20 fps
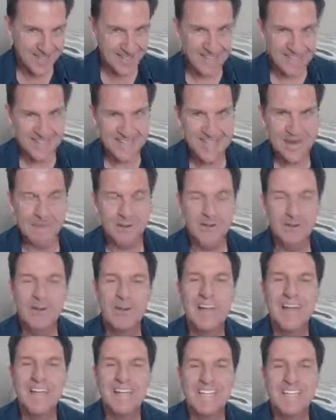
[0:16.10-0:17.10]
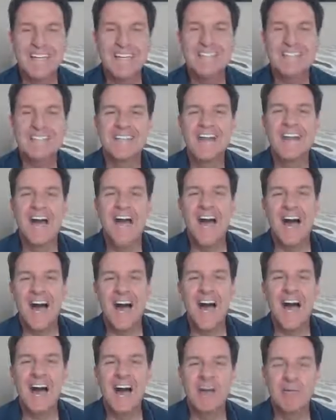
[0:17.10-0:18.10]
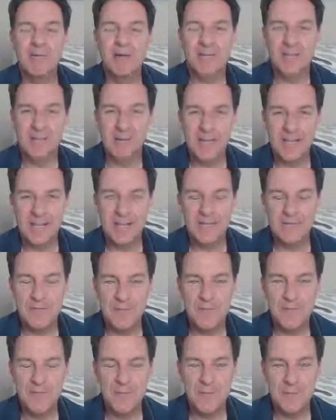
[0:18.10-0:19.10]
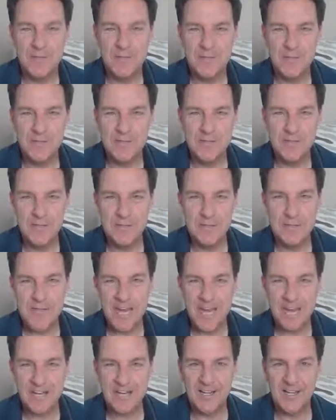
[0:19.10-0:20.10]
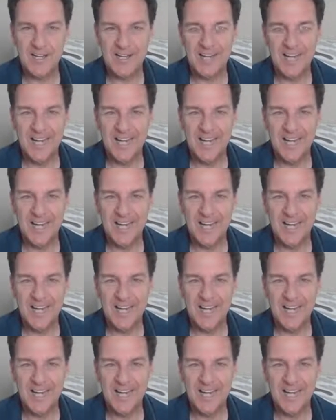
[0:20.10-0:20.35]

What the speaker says: that what crazy is? Really quickly, if you're new to my YouTube channel,